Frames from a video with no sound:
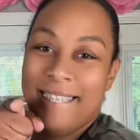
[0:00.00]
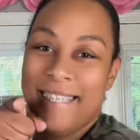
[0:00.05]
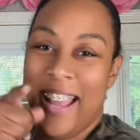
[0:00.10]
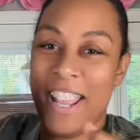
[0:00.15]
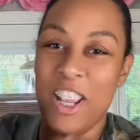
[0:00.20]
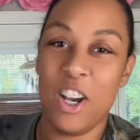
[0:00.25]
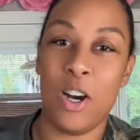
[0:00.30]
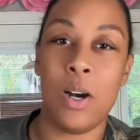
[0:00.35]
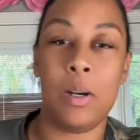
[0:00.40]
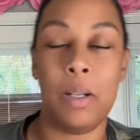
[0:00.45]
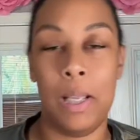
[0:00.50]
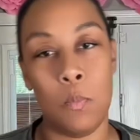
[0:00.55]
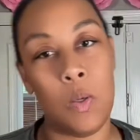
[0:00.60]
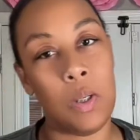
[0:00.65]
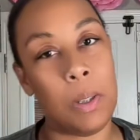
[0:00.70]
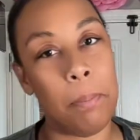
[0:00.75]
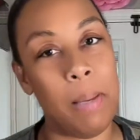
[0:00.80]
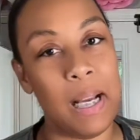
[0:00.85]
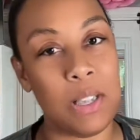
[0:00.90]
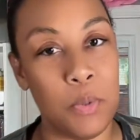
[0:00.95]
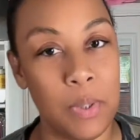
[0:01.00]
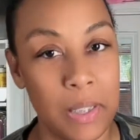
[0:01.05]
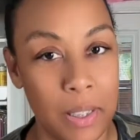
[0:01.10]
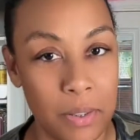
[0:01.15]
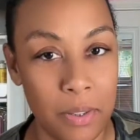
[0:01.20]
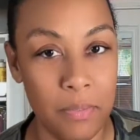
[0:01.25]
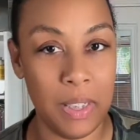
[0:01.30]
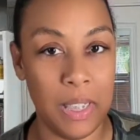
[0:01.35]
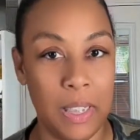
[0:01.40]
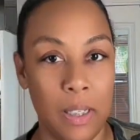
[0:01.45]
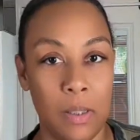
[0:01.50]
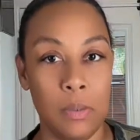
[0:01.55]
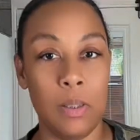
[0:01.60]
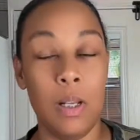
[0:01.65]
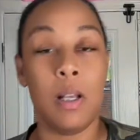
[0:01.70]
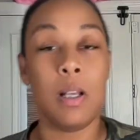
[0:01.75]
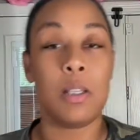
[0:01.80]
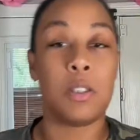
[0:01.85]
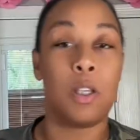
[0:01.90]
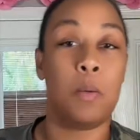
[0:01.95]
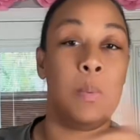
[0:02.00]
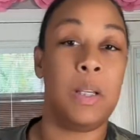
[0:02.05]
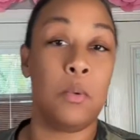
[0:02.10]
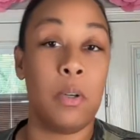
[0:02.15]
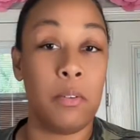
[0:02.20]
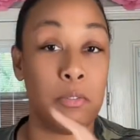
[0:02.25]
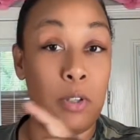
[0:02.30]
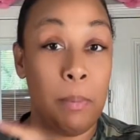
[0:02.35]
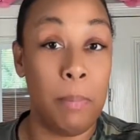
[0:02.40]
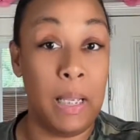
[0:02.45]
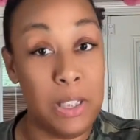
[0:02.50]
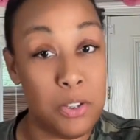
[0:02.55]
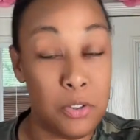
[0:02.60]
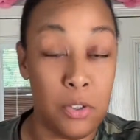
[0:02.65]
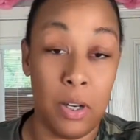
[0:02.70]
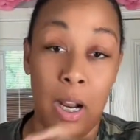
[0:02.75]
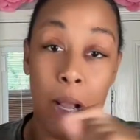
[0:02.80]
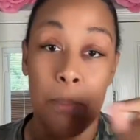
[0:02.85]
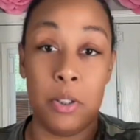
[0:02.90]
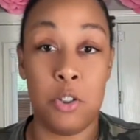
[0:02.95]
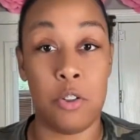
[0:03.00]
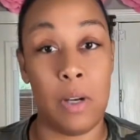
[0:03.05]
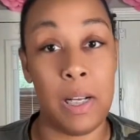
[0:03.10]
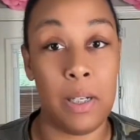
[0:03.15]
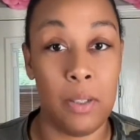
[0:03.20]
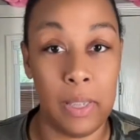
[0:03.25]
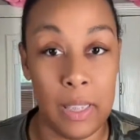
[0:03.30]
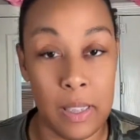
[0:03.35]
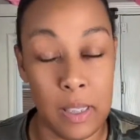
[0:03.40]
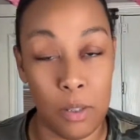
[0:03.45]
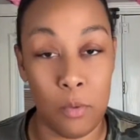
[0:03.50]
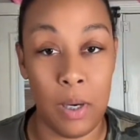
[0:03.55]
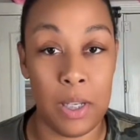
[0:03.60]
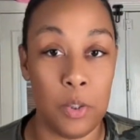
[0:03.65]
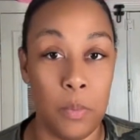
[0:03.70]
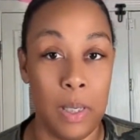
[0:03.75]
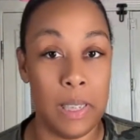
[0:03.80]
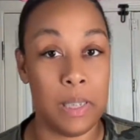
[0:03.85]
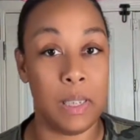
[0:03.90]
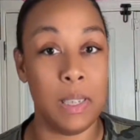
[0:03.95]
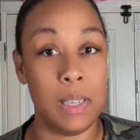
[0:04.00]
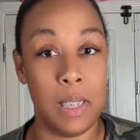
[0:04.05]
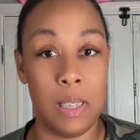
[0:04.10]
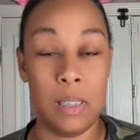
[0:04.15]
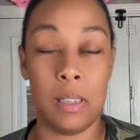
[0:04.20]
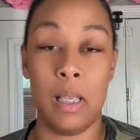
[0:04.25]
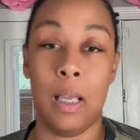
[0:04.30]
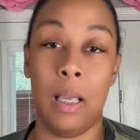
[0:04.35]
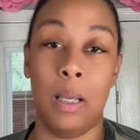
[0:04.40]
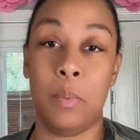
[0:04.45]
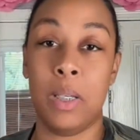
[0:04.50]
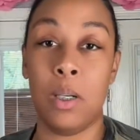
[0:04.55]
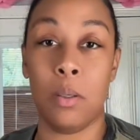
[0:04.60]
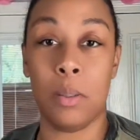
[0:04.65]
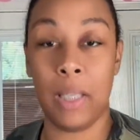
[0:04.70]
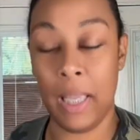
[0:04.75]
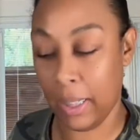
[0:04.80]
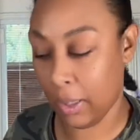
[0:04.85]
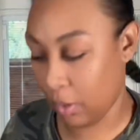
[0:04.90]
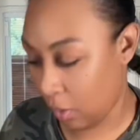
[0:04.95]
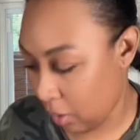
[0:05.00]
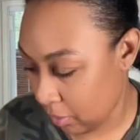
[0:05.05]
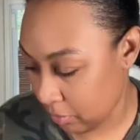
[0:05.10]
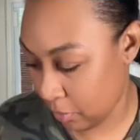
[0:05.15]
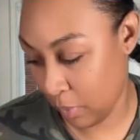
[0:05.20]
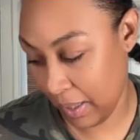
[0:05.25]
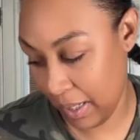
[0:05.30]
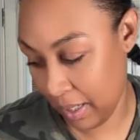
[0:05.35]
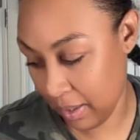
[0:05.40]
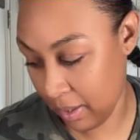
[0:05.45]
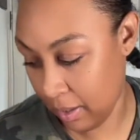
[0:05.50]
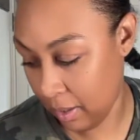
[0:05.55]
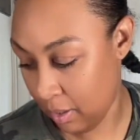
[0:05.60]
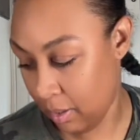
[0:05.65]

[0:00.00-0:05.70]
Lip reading: Hey y'all, and welcome back to another video. So we're going from Easter, hopping straight on into graduation season, and we're gonna kick it off with